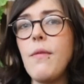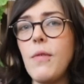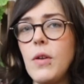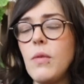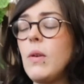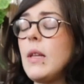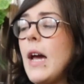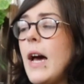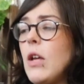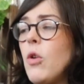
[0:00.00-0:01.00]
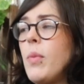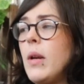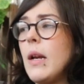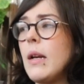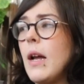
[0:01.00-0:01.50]
I found it really
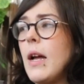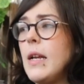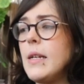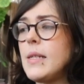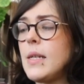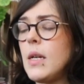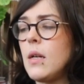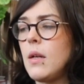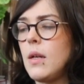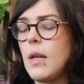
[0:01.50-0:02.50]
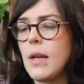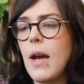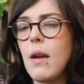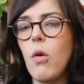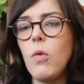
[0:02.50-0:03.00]
eye-opening, and it
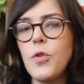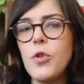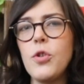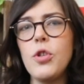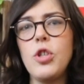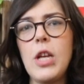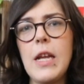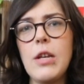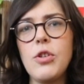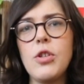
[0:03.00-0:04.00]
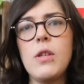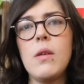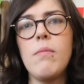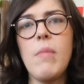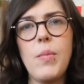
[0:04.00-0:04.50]
kind of altered and changed
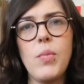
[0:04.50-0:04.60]
my